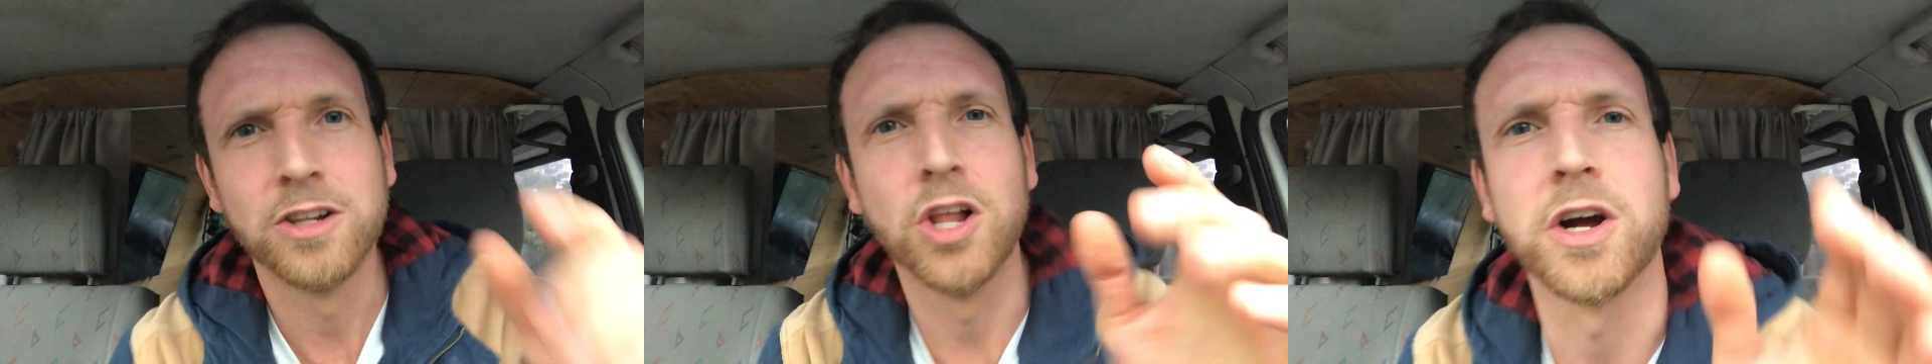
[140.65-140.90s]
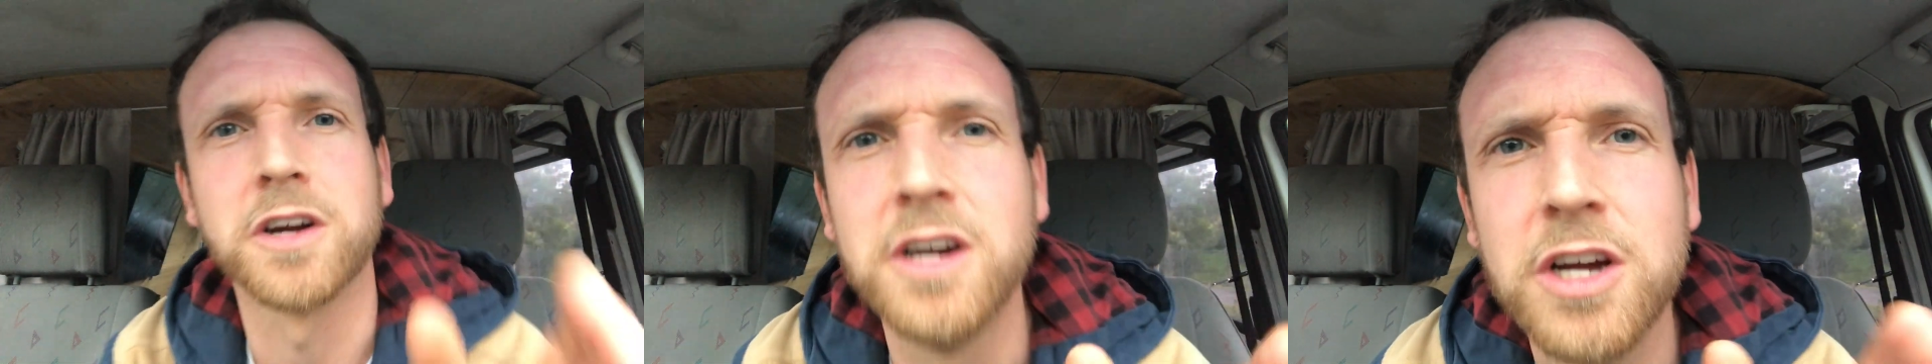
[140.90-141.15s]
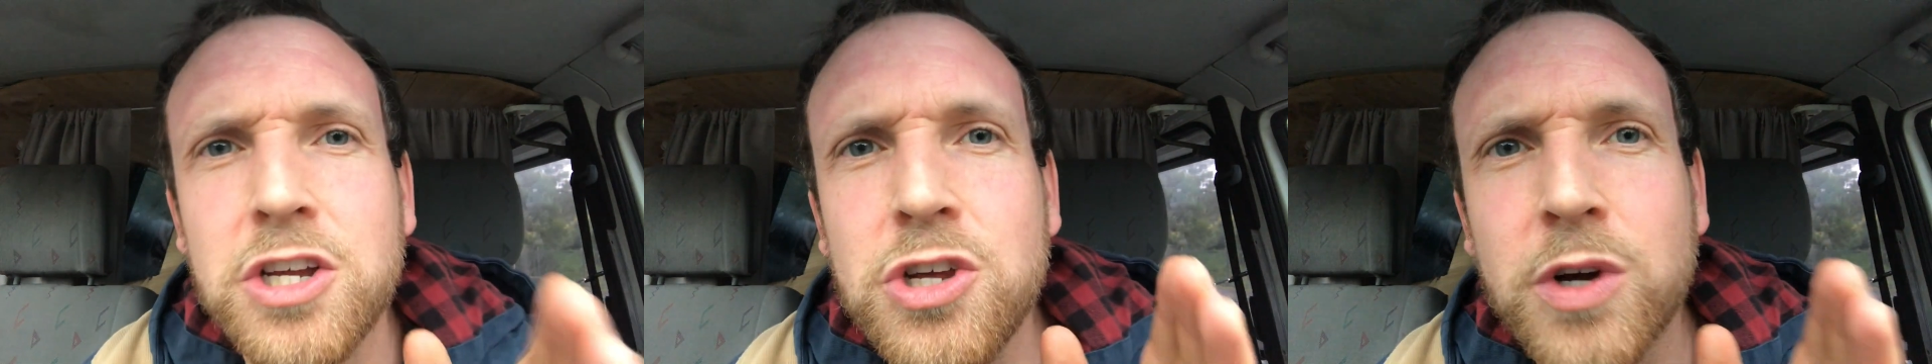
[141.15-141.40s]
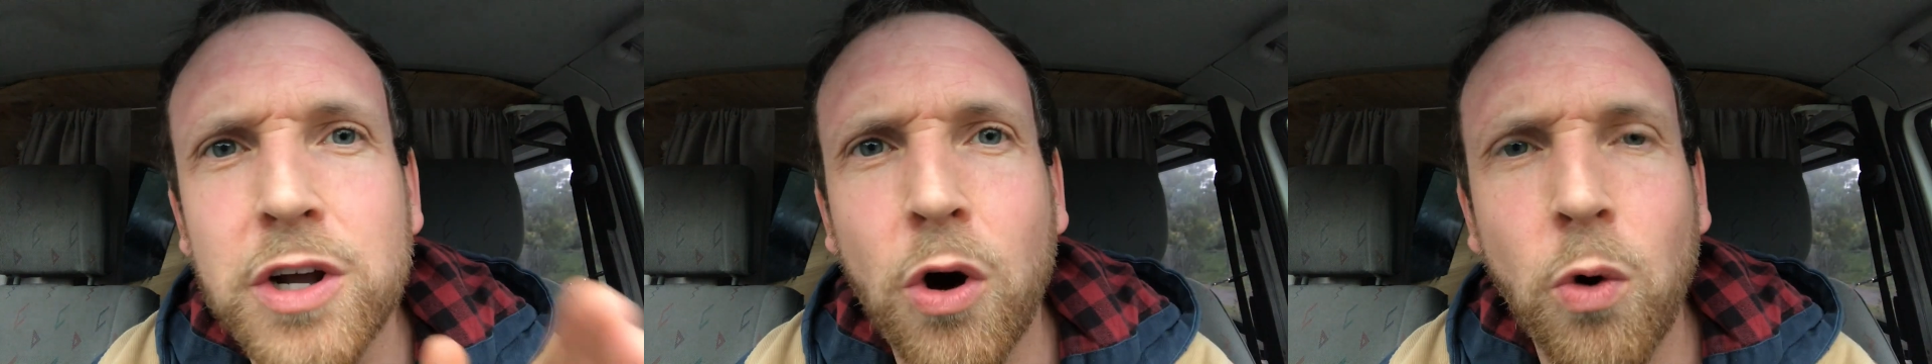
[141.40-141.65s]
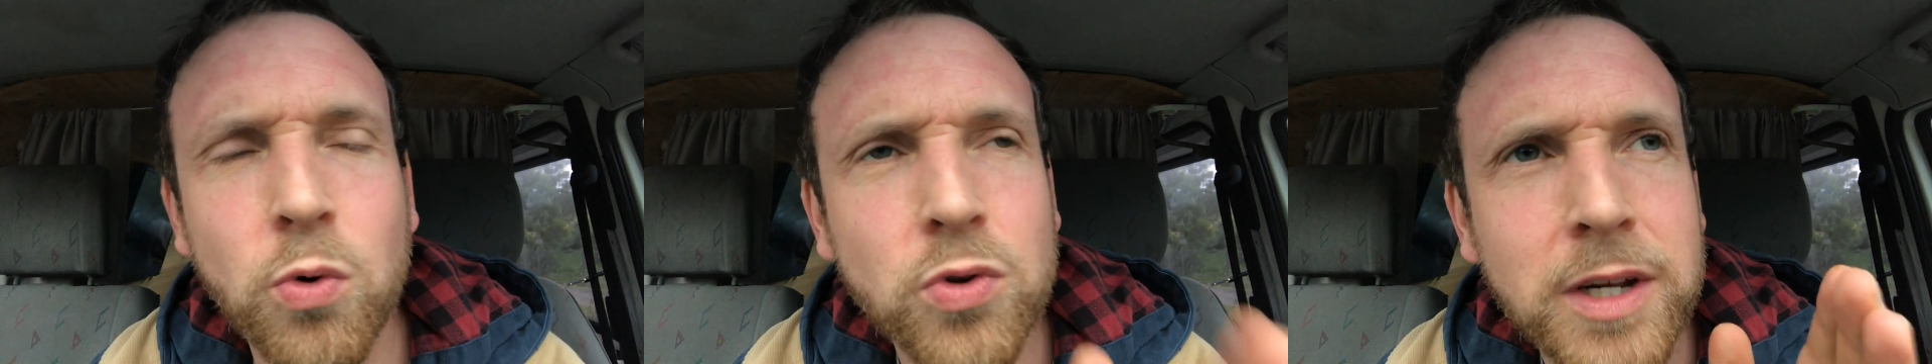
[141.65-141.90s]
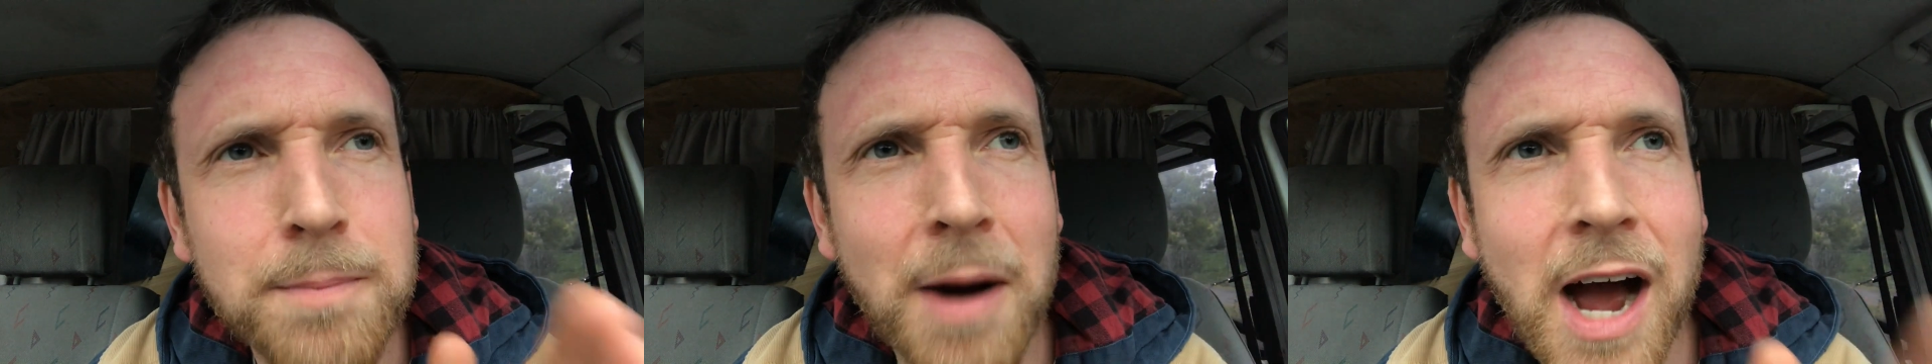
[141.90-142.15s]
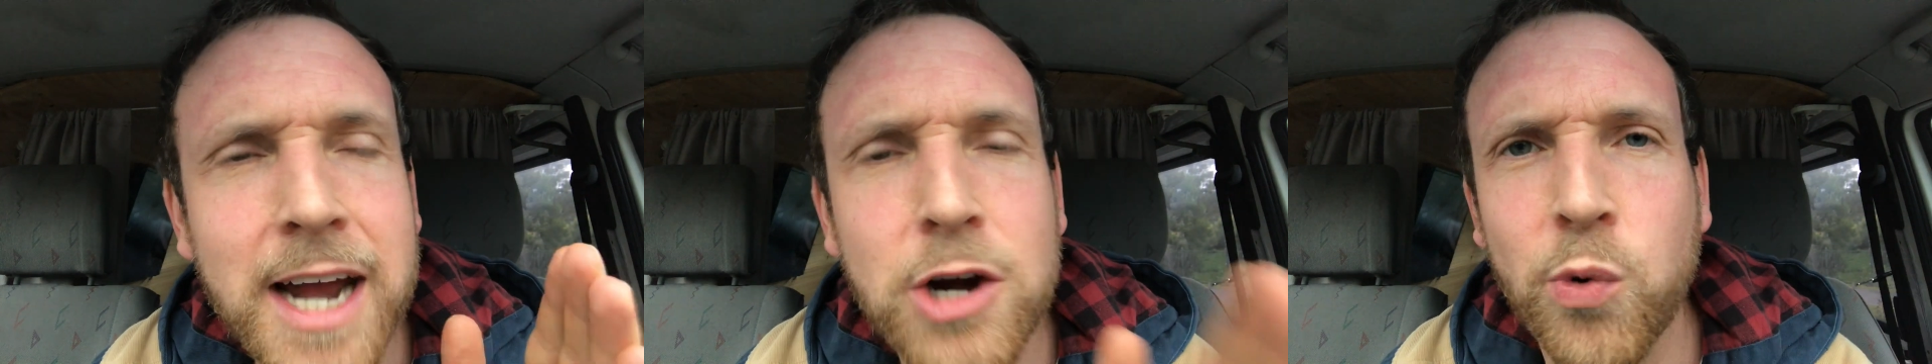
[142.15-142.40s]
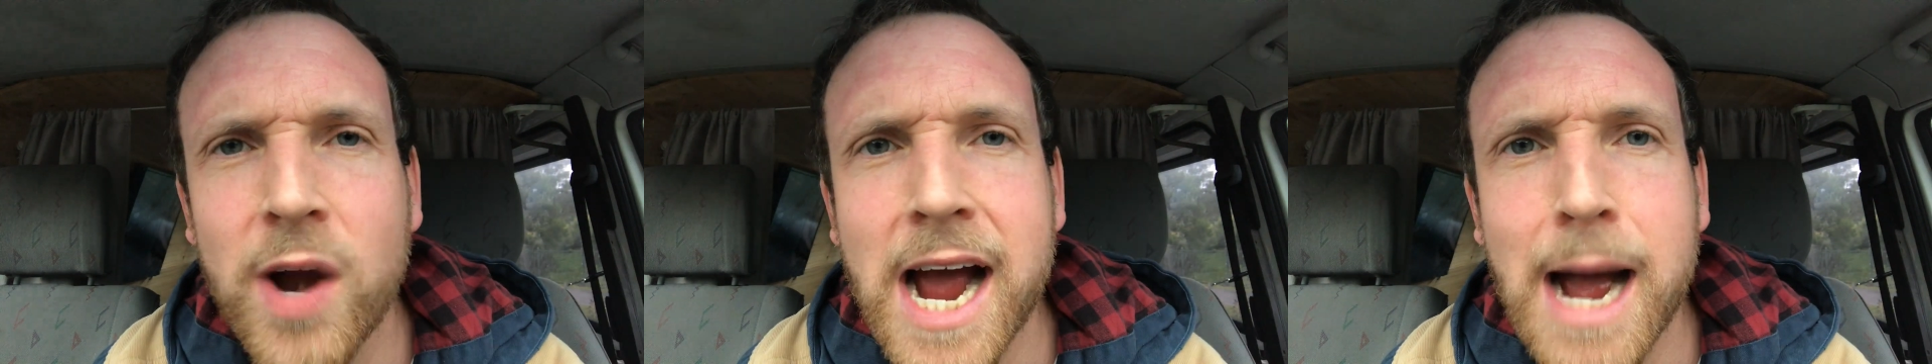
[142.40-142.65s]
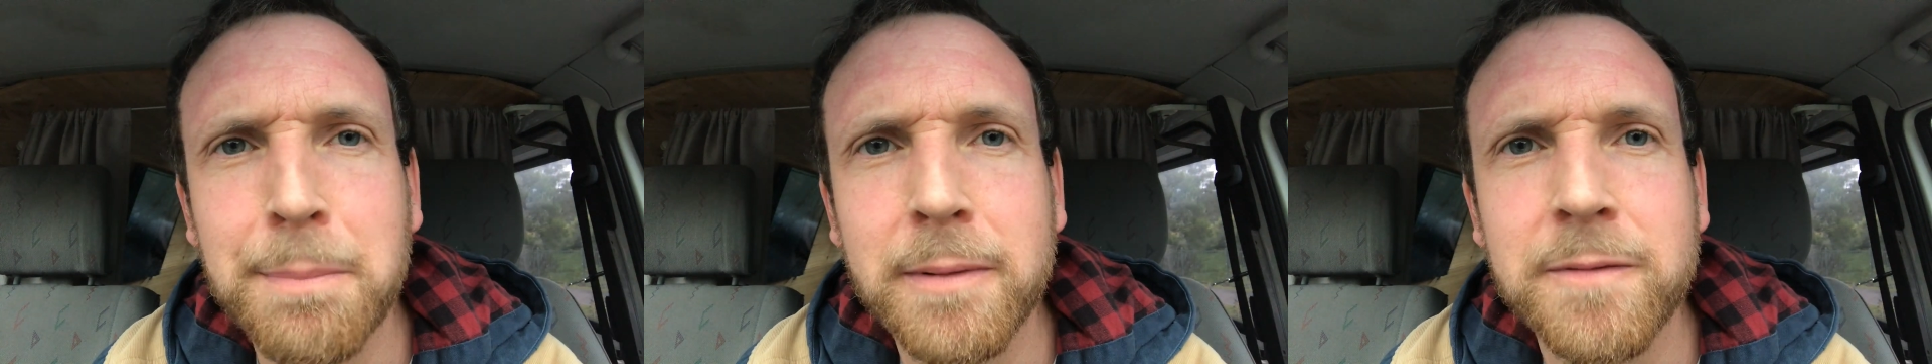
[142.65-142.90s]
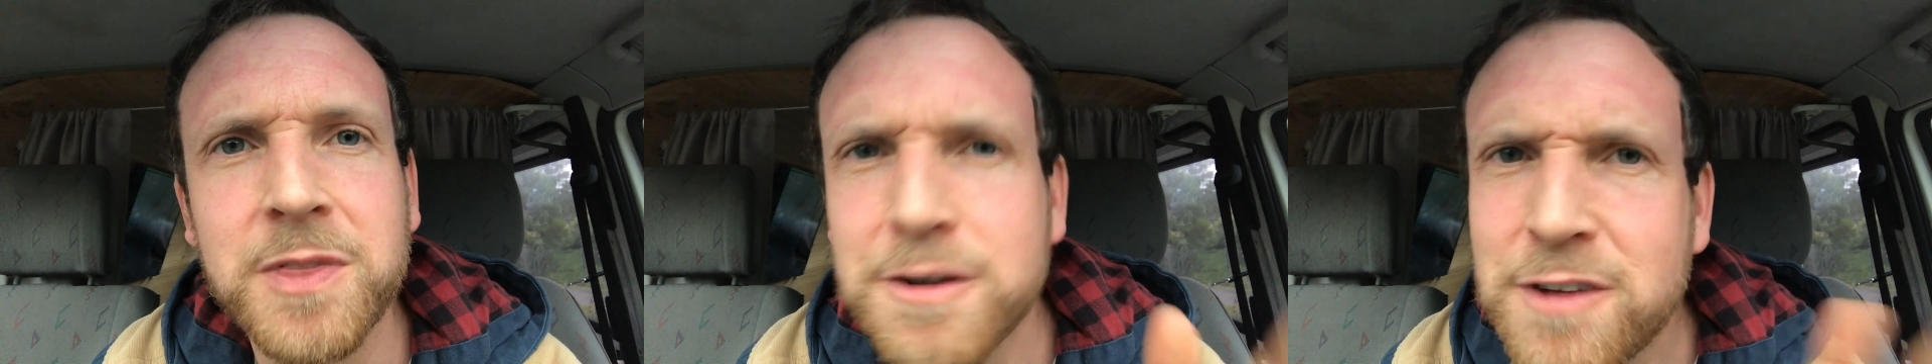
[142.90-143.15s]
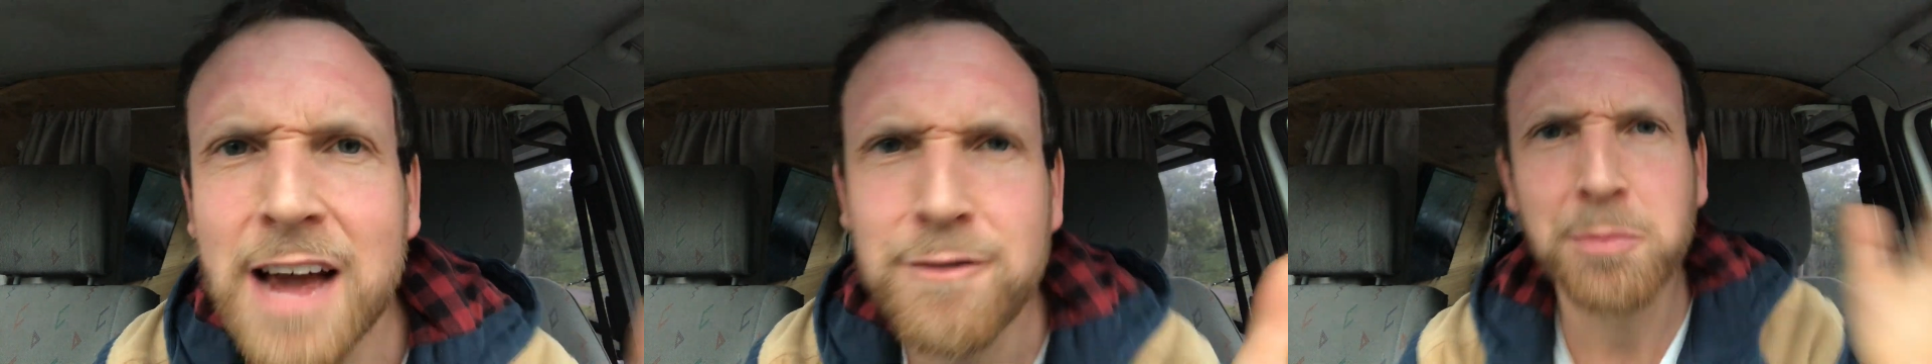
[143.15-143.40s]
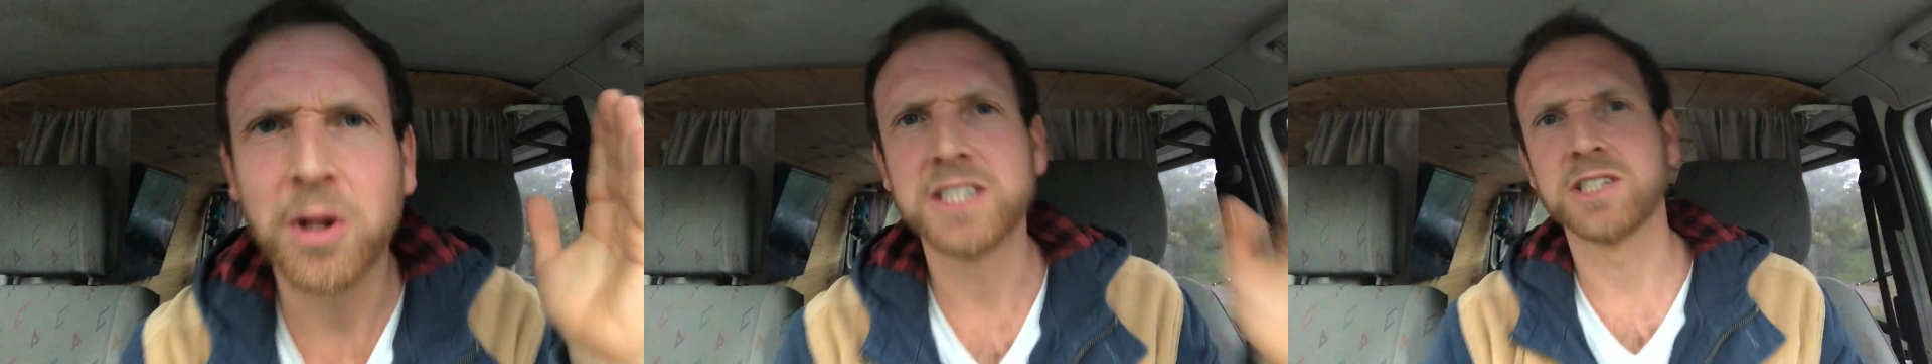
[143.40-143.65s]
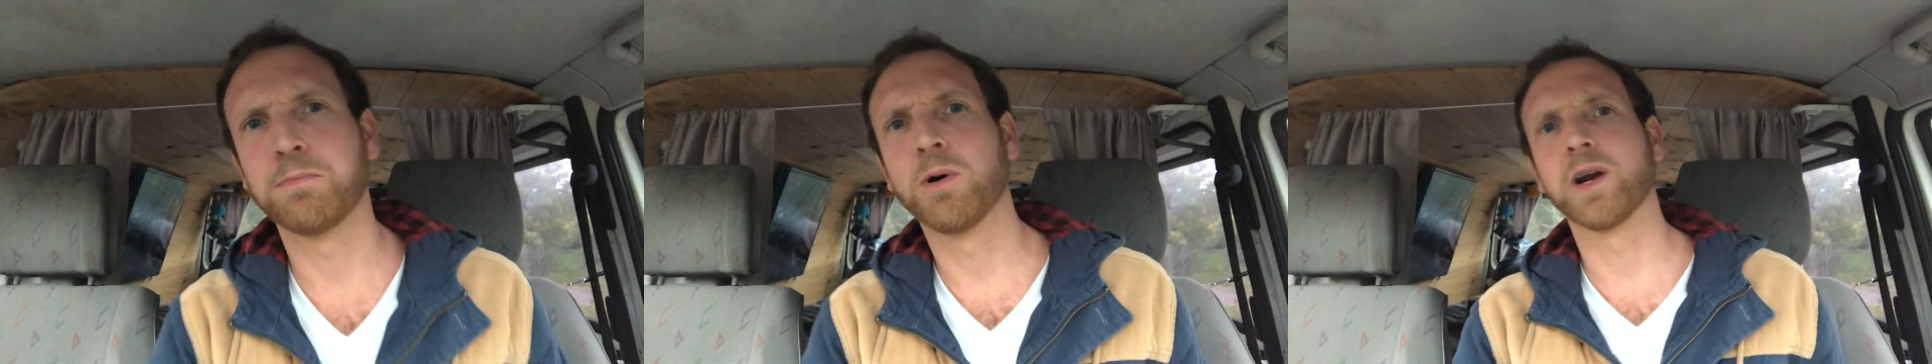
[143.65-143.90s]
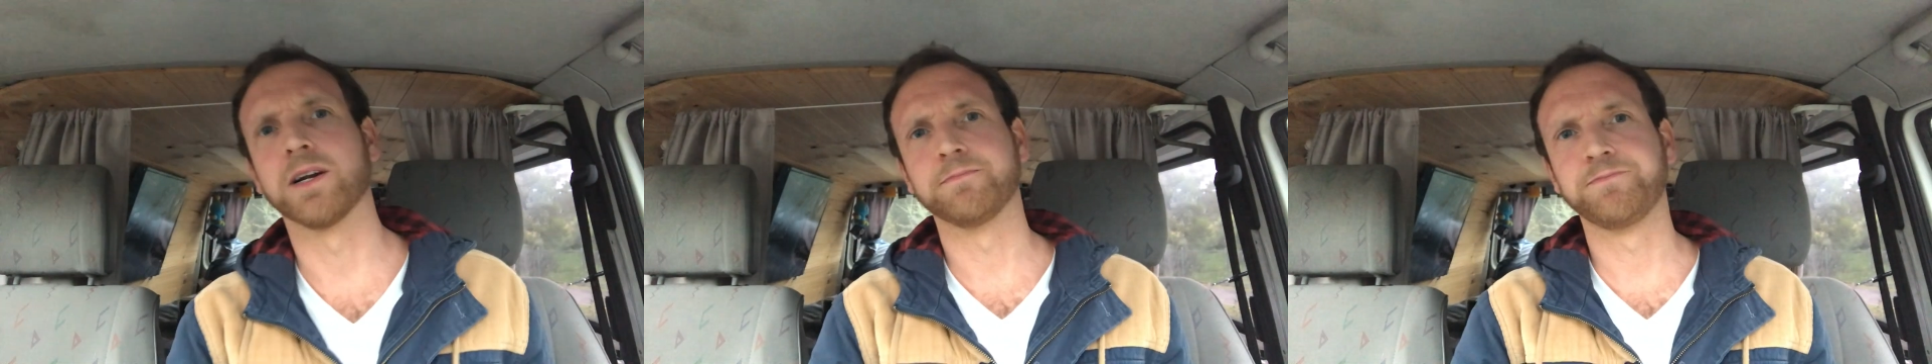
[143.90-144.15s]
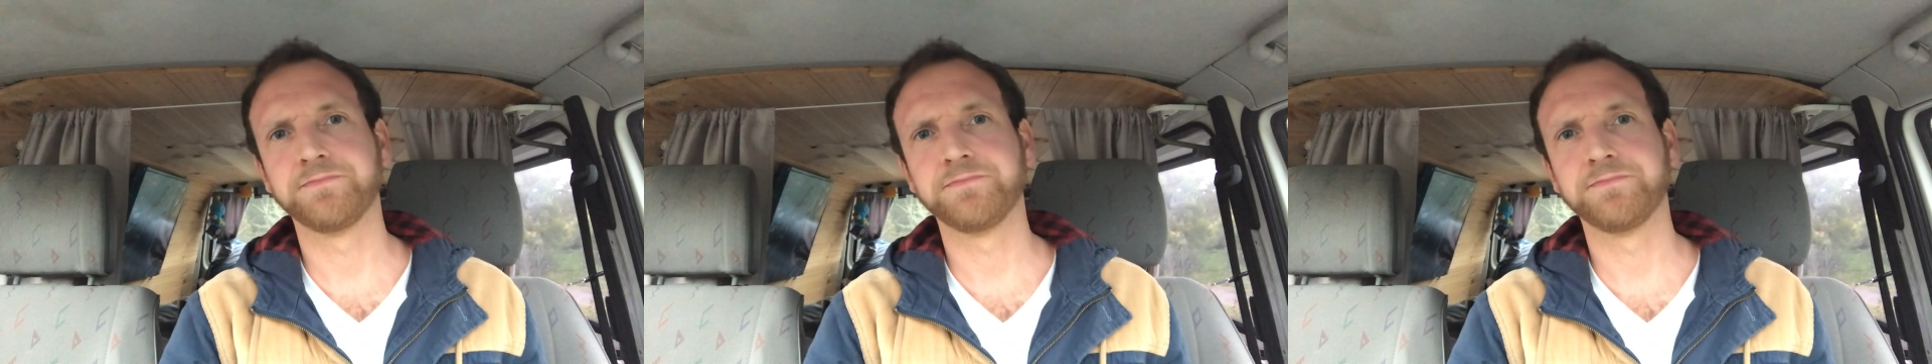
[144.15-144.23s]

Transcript: Look, you can only buy crap if you have a place to put it.